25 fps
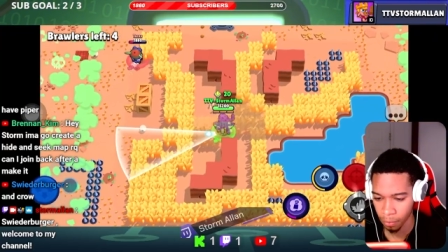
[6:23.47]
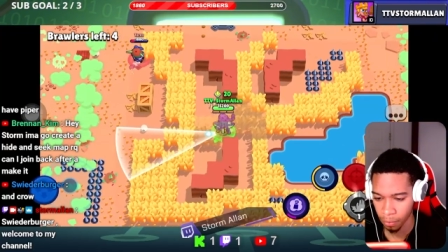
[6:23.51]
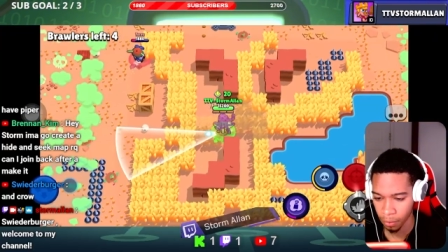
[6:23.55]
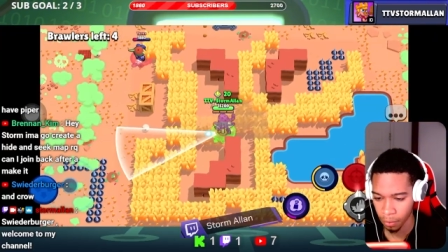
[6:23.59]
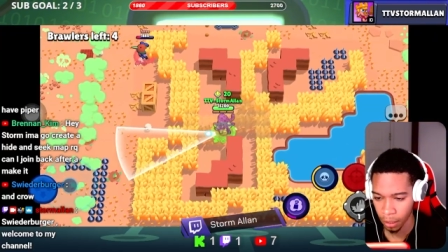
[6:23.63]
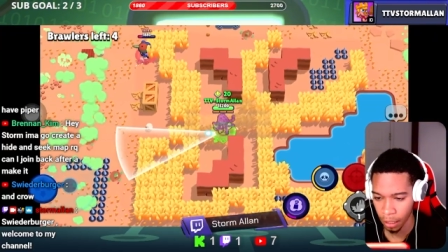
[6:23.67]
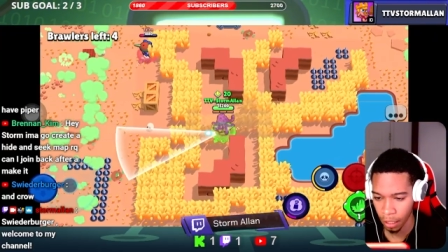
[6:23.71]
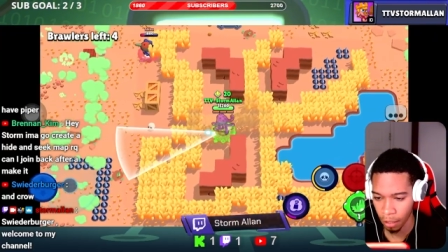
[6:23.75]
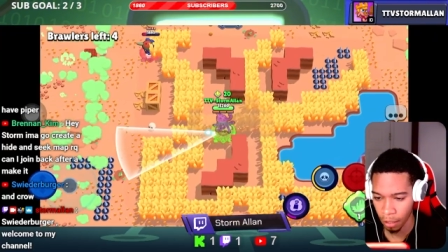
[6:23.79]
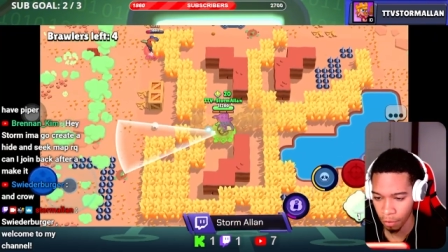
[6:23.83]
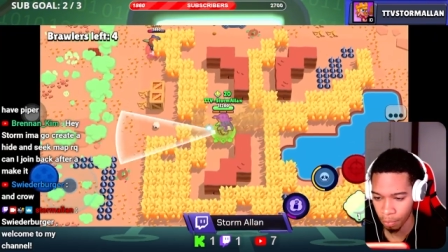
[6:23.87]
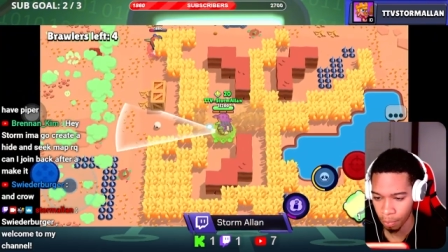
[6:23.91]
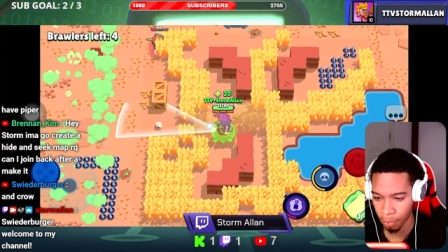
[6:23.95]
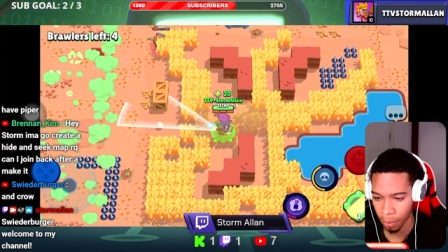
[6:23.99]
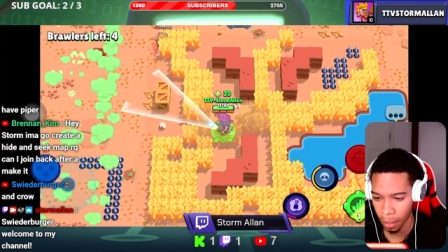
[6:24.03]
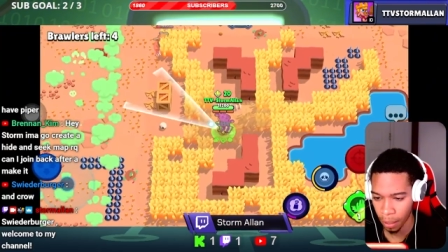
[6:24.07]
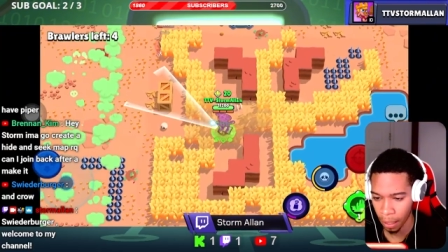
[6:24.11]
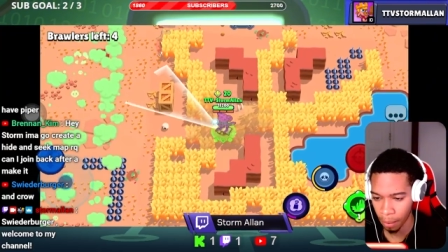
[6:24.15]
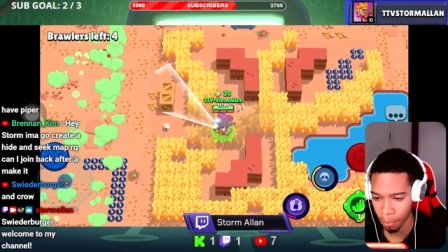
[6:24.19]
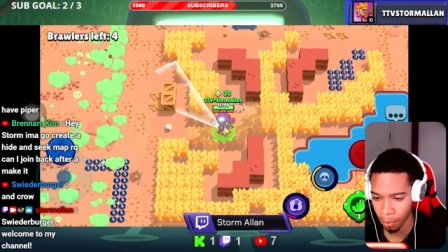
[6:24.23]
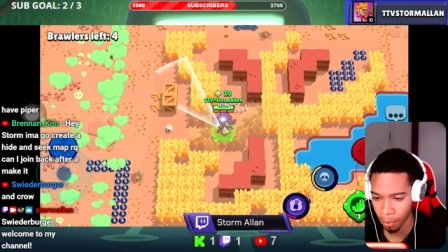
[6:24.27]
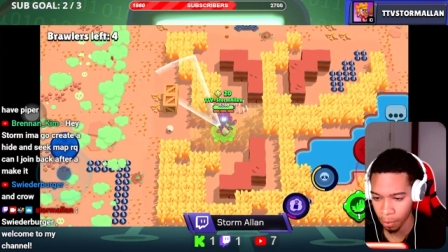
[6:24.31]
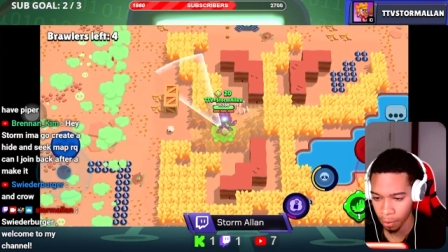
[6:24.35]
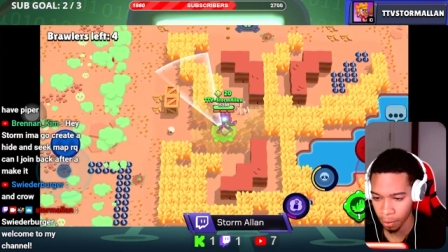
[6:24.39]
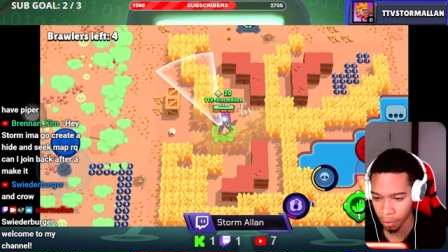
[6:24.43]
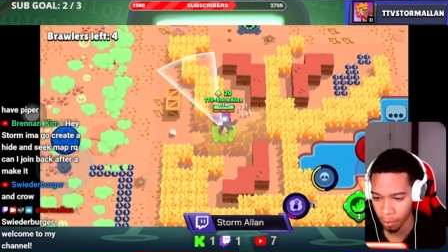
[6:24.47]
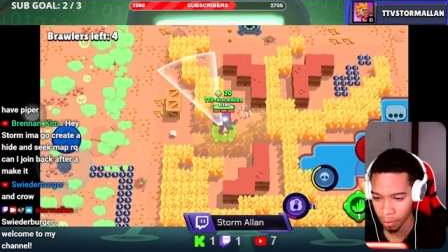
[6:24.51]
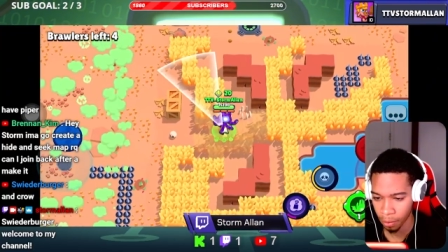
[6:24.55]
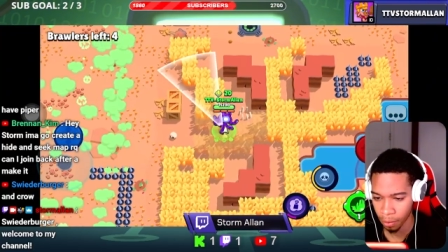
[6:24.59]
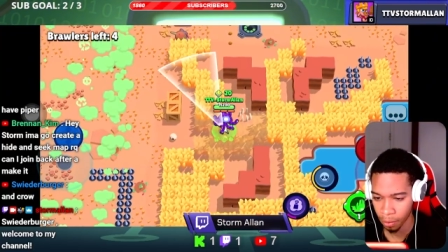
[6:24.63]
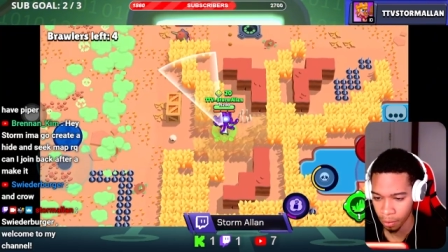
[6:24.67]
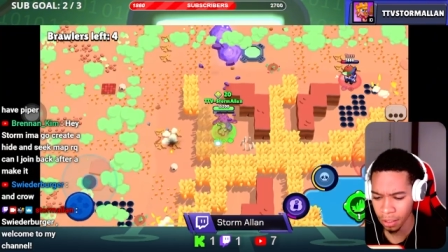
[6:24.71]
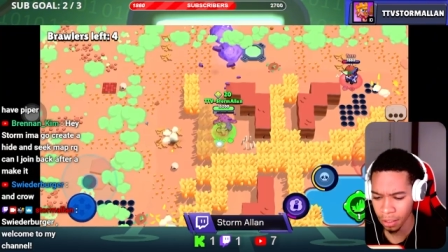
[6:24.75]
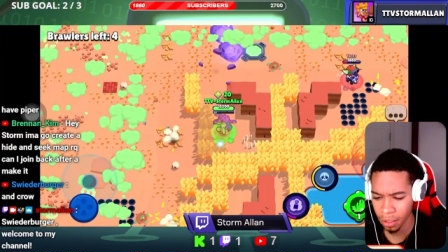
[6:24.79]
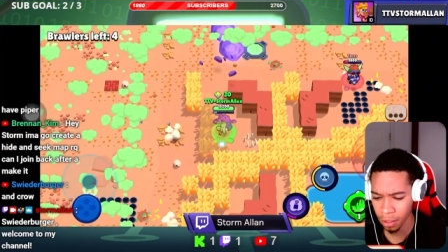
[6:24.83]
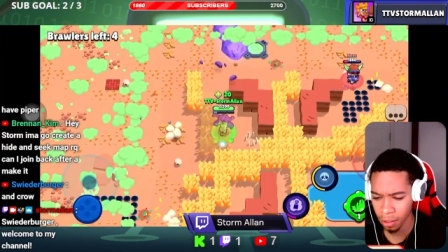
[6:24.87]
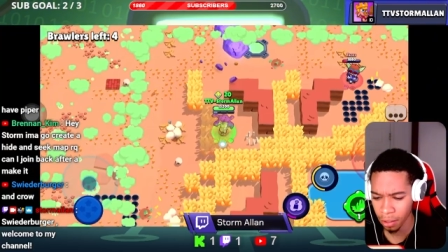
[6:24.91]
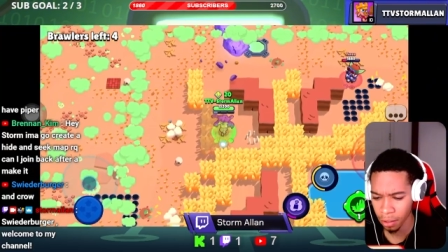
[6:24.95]
You have Piper.
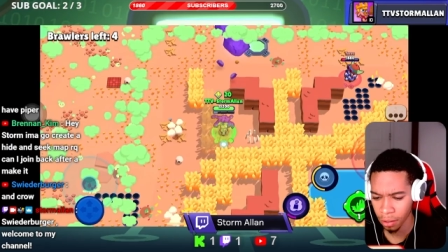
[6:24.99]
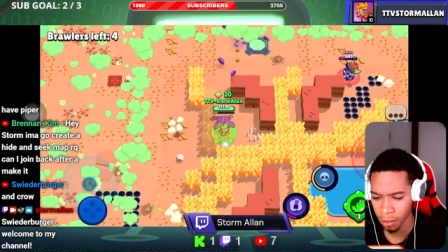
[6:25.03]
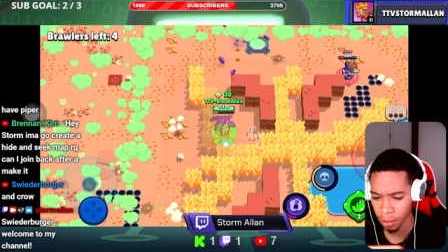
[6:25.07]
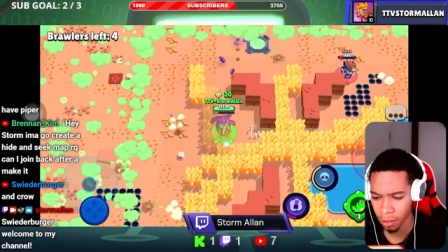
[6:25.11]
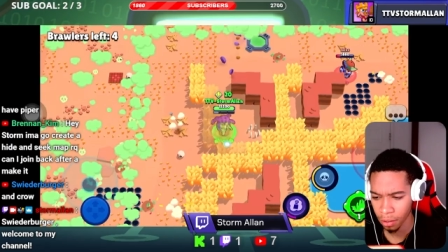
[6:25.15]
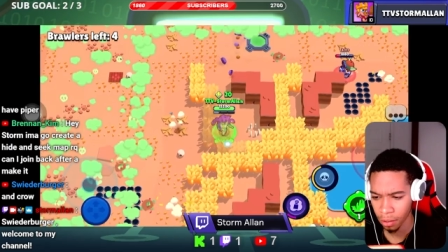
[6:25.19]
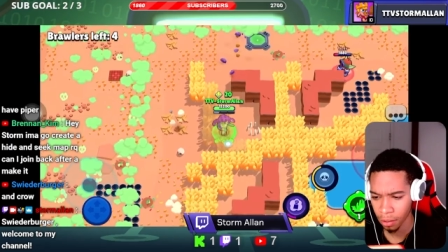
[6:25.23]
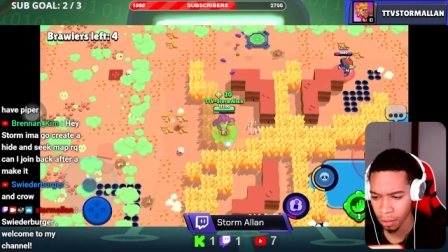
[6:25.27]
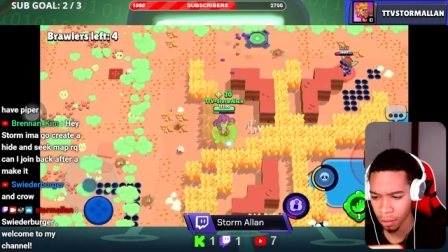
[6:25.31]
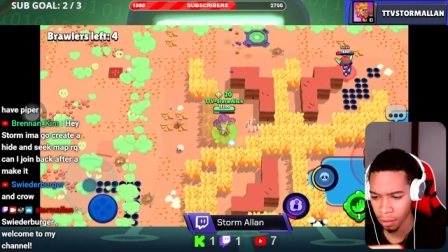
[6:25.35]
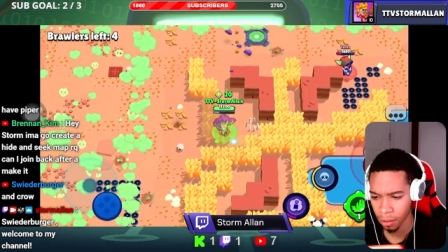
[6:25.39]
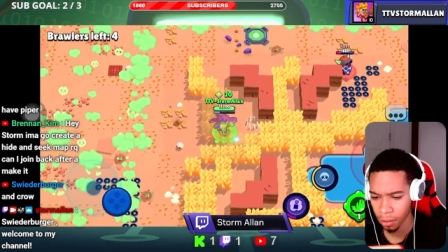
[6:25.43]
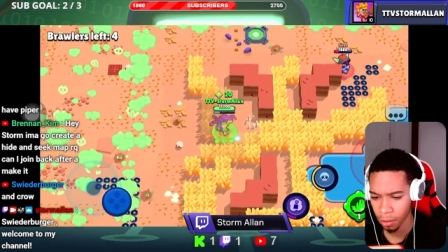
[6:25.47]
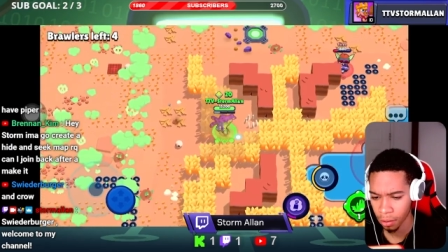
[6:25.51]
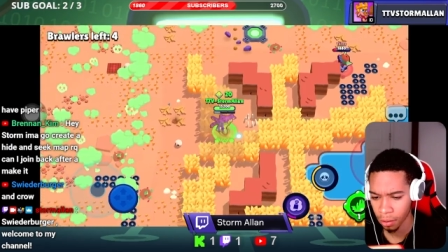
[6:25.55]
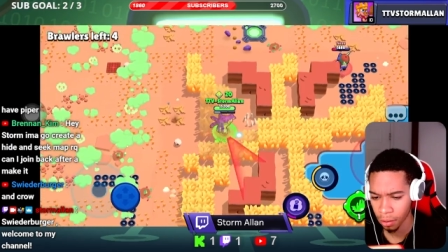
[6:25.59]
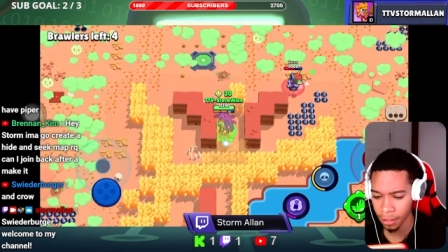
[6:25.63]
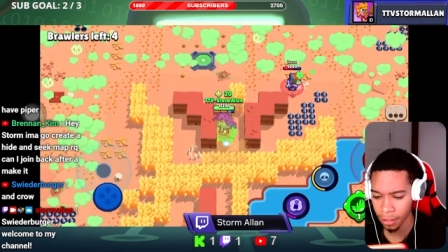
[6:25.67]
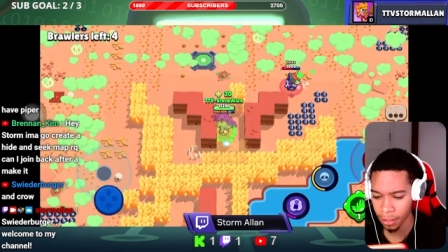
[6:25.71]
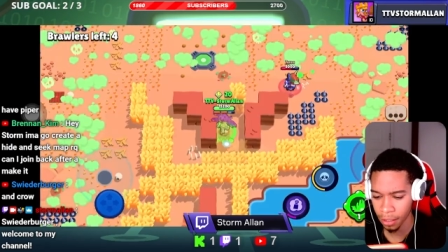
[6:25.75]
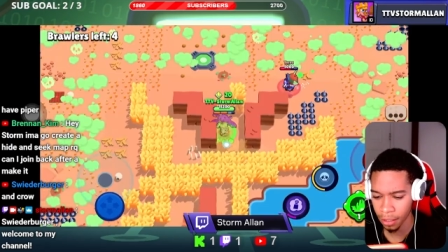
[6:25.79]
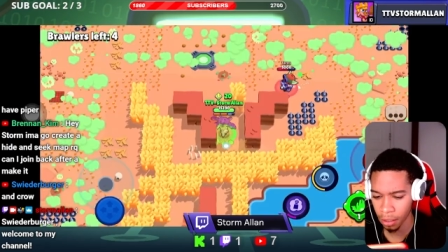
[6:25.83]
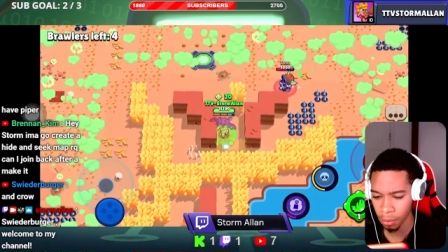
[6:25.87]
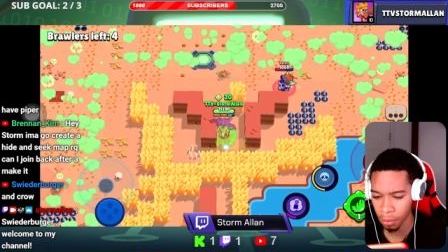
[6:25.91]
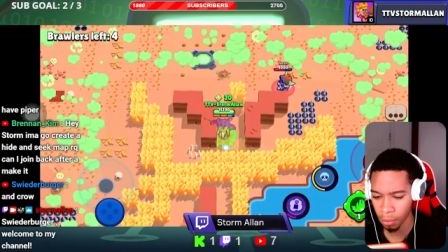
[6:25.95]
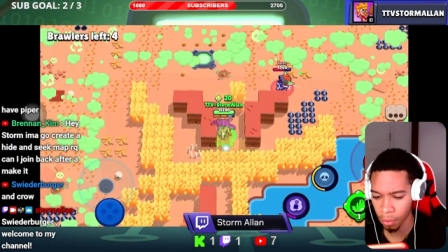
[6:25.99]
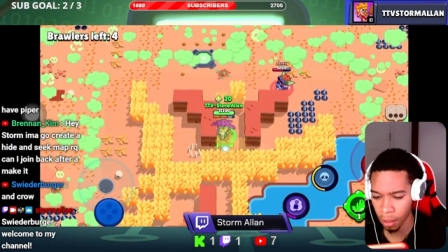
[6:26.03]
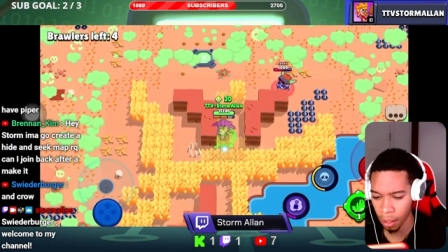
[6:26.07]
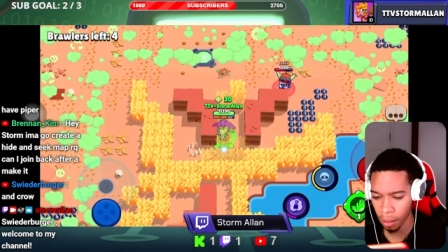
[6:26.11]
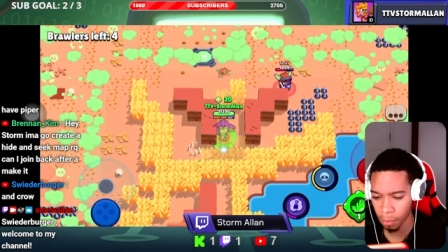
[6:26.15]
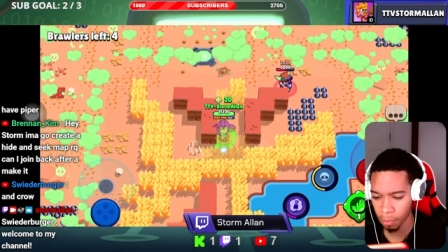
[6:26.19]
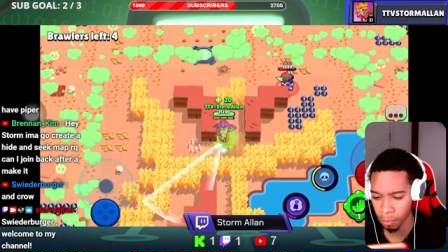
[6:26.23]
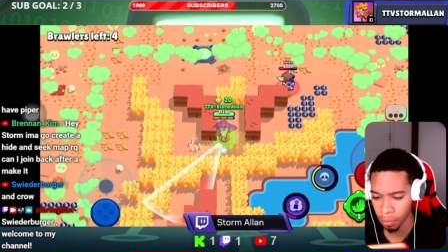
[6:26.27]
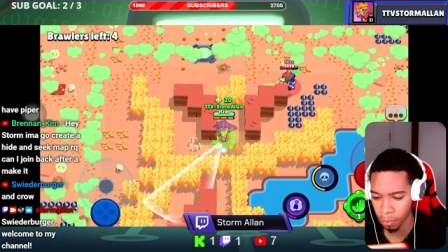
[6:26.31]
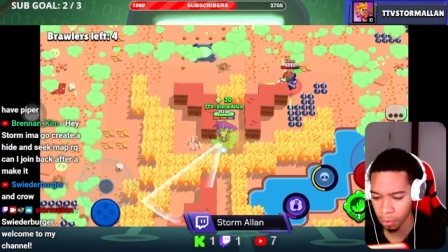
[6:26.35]
Seek my.